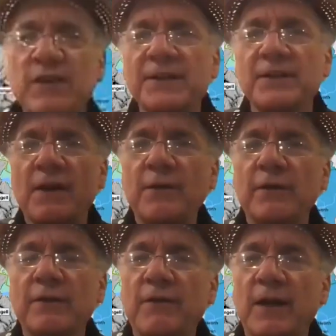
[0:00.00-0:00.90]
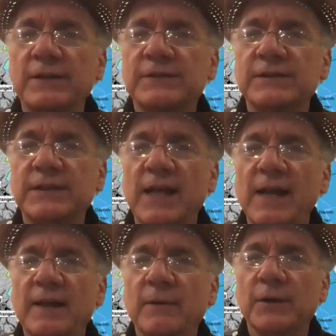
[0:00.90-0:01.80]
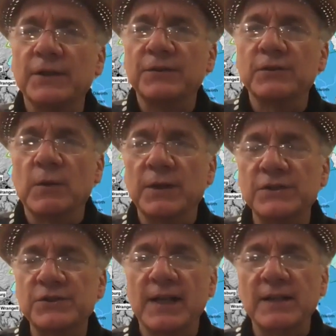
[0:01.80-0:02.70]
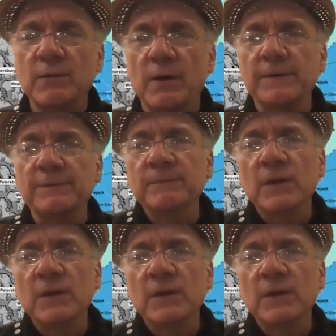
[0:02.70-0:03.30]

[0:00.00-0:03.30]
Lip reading: another invite today. We're going to do one in January.